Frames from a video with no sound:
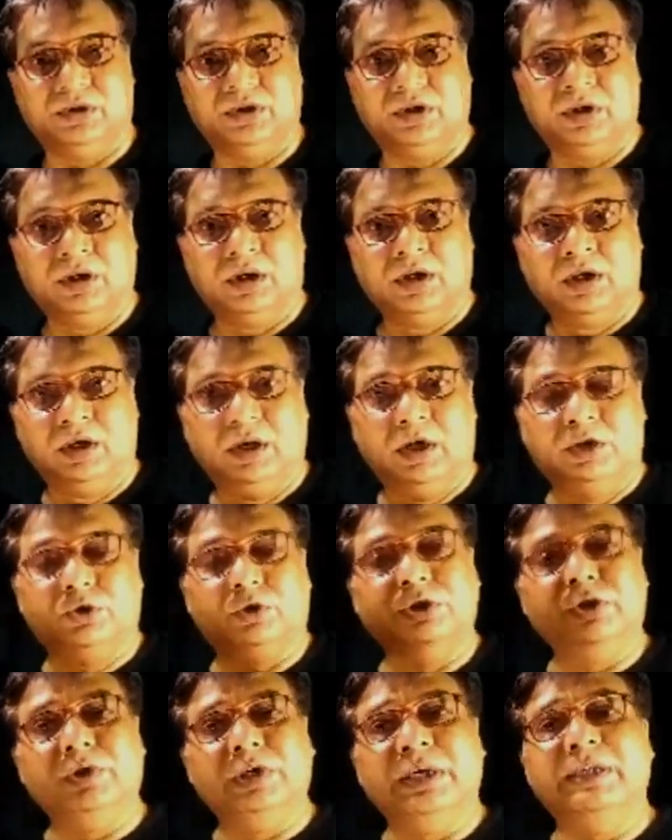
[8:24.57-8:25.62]
So your
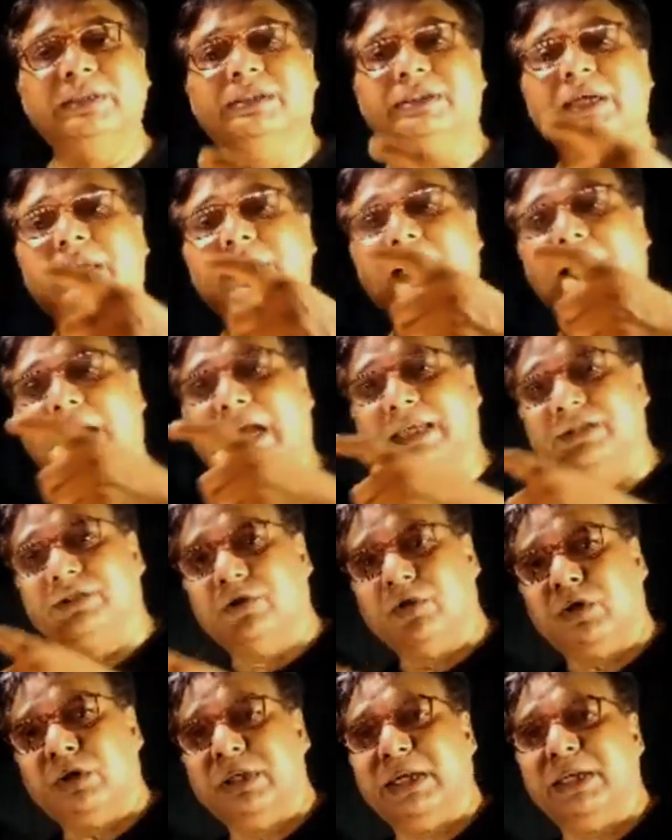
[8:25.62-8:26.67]
insert has gone
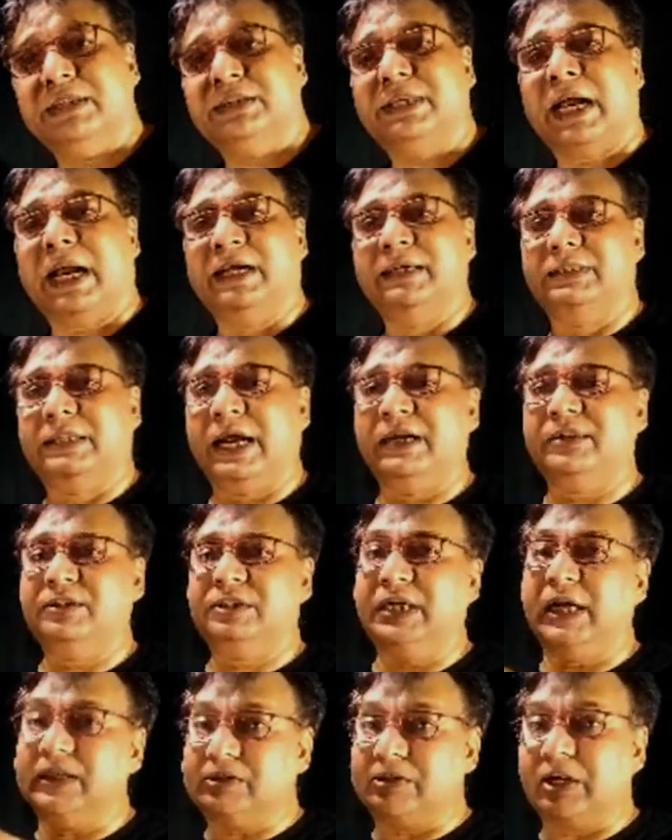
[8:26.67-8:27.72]
inside that
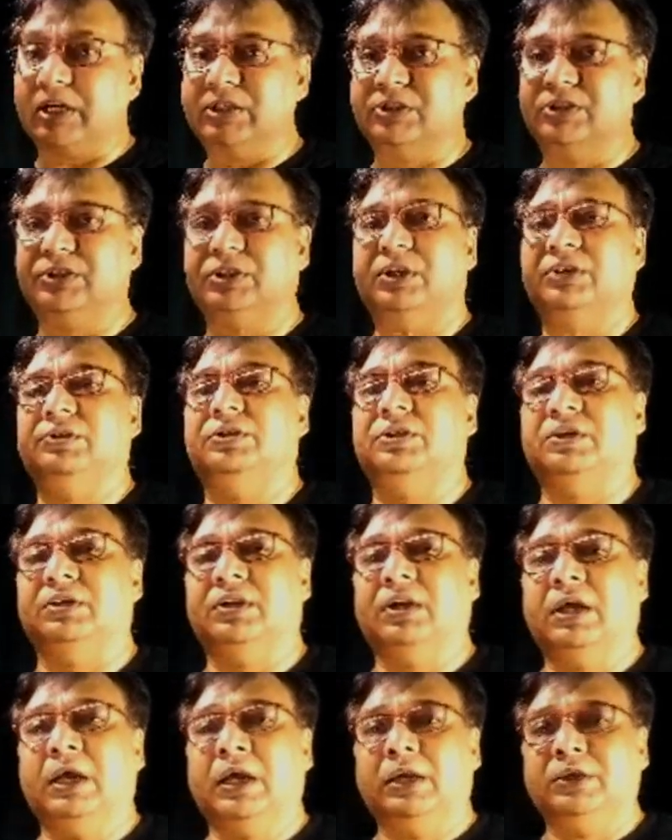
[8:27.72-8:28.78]
TET-resistant gene.
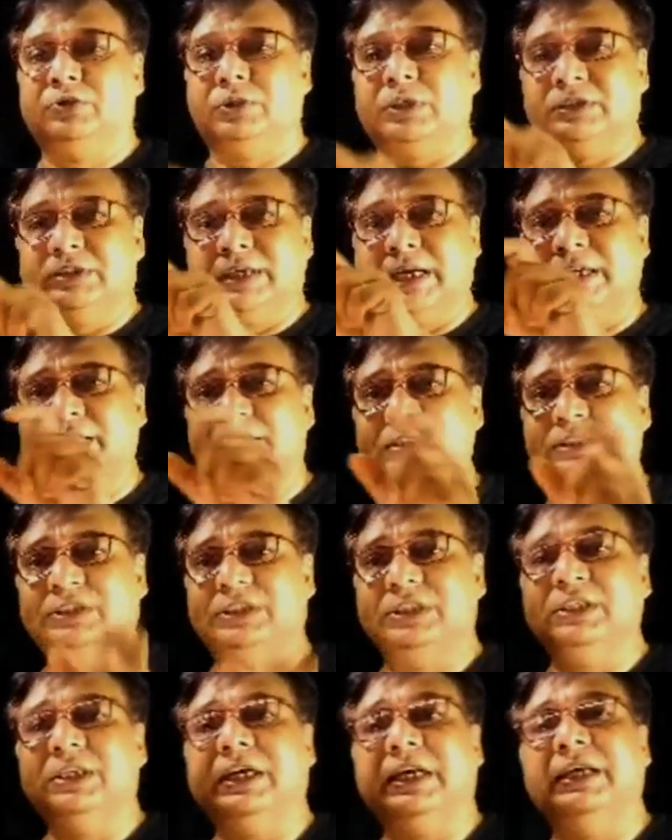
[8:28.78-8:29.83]
So the TET gene
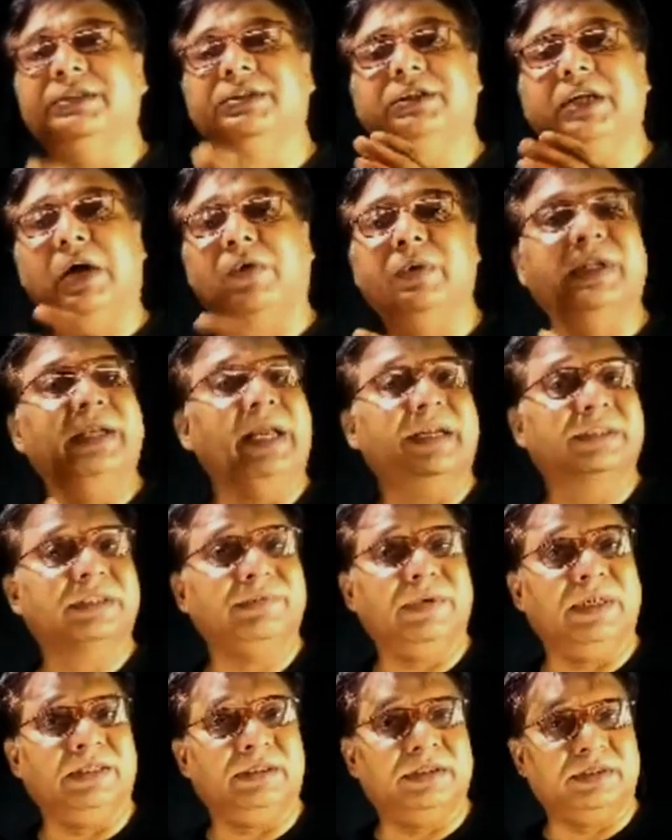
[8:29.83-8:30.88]
is now
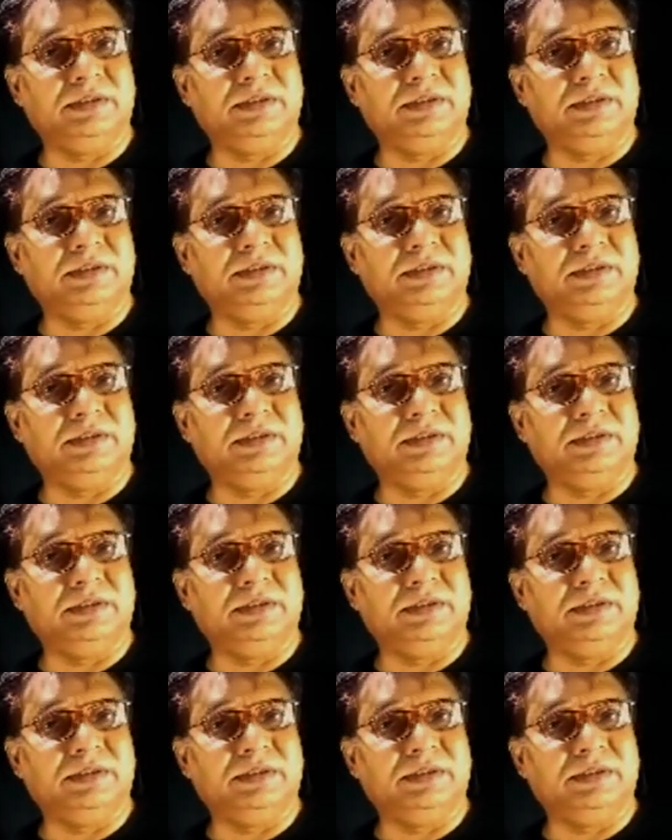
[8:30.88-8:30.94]
inactivated.